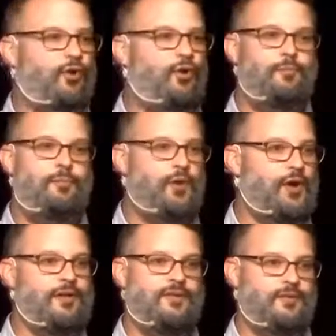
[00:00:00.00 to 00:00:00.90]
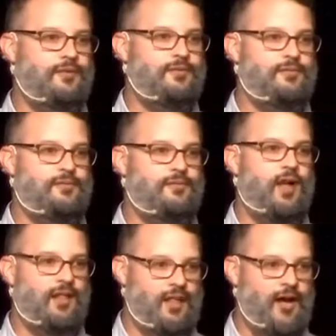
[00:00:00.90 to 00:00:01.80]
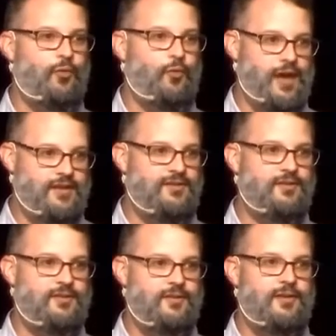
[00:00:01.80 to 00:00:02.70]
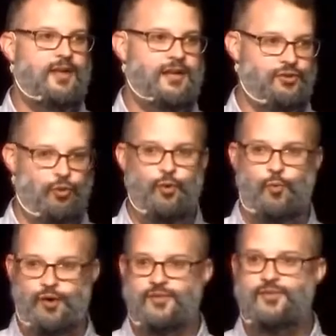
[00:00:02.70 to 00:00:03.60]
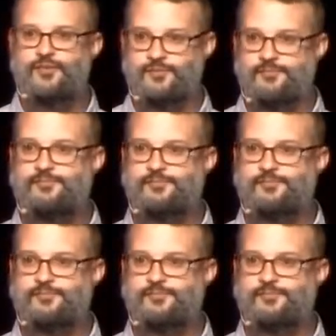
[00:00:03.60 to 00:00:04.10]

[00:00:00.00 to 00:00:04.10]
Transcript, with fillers: Don't put a lot of weight in your words.